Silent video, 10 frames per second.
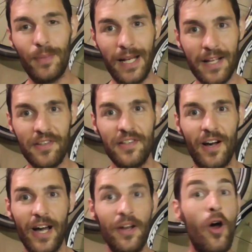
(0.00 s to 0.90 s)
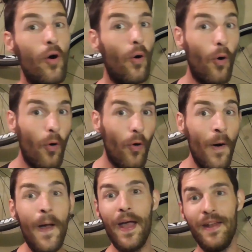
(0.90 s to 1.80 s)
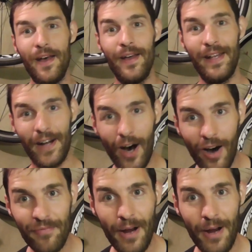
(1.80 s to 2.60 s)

my legs are tired, or in a half